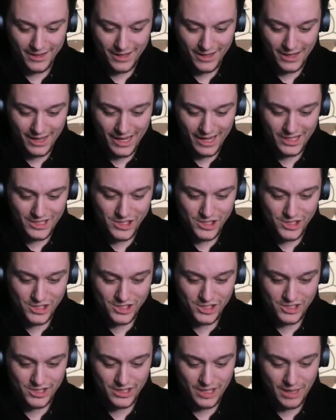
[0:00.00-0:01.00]
I
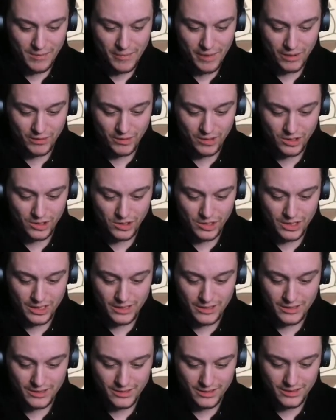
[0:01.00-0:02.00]
just about dodged
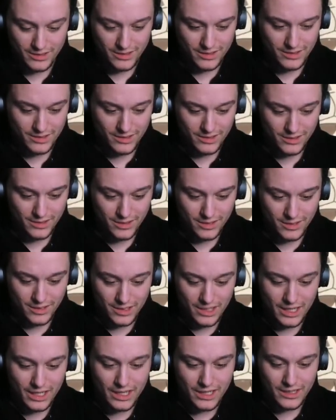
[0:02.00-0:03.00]
that. Not gonna
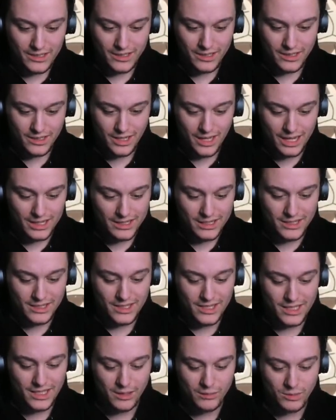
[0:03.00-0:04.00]
lie. I didn't
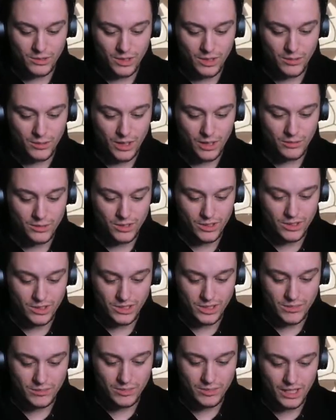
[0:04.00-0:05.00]
think I would dodge
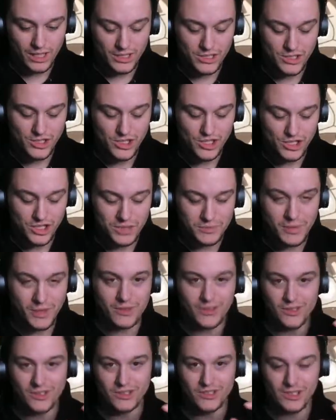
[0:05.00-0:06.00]
that, just
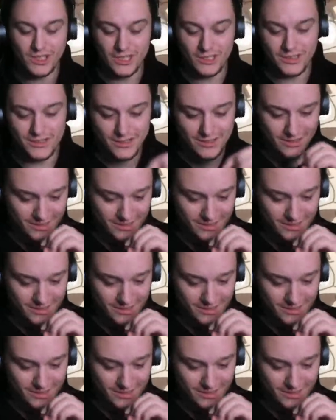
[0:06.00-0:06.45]
about dodged that.